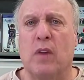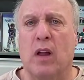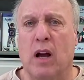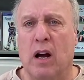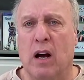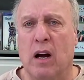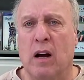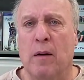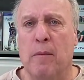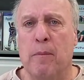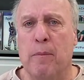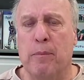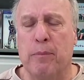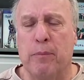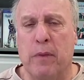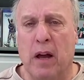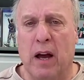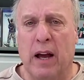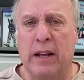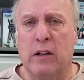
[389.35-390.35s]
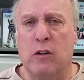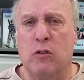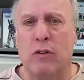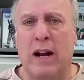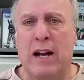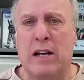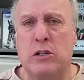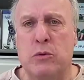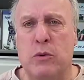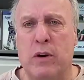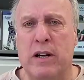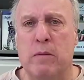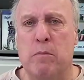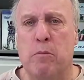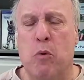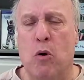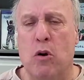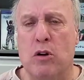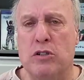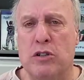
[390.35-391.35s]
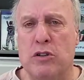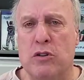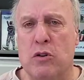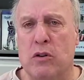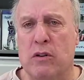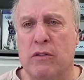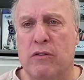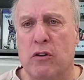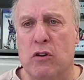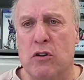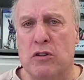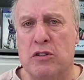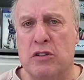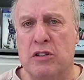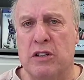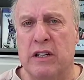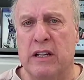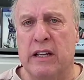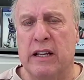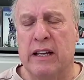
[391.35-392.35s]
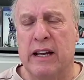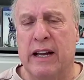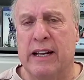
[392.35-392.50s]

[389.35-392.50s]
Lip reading: I graduated Boston University.